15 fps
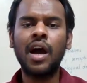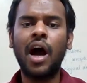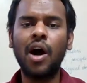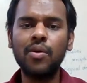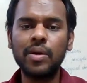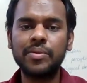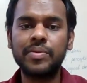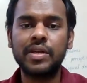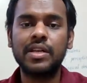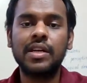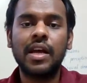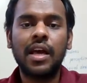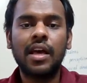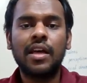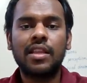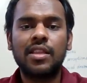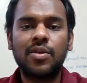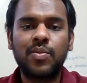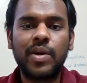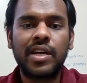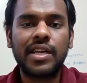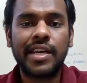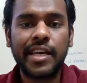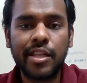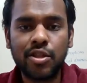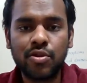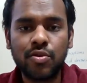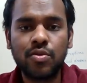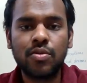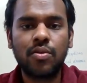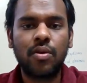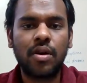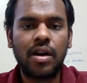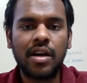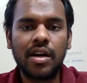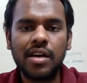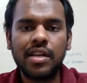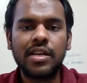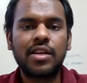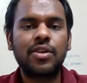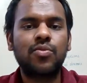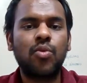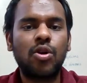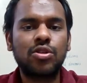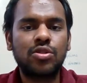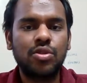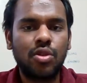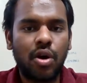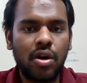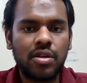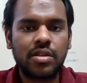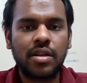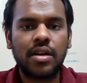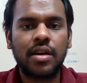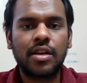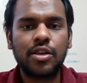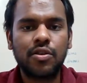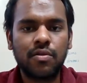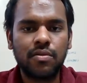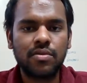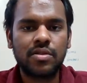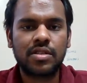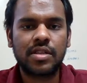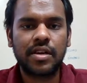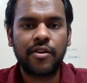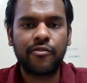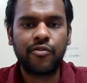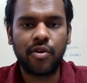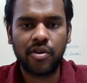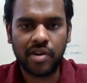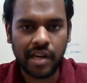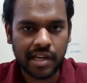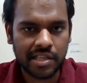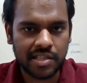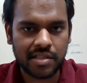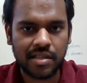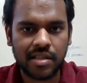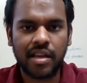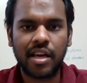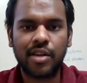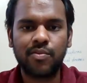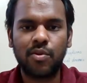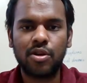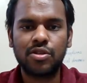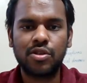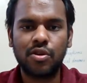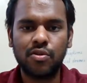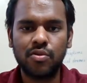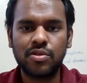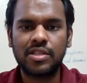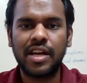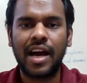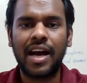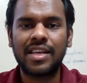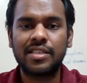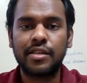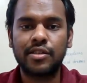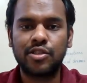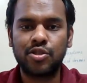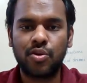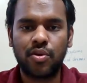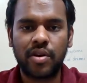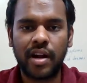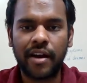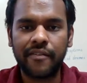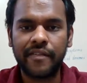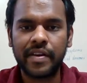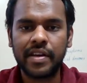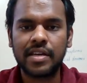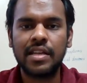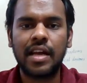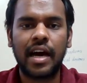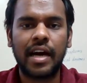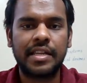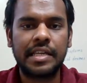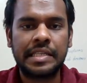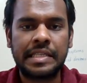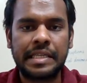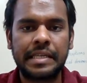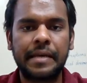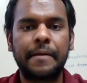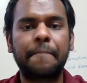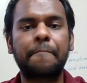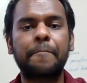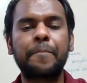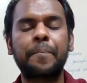However, the word Hindu earlier was not used for religion, it was used as a geographical identity.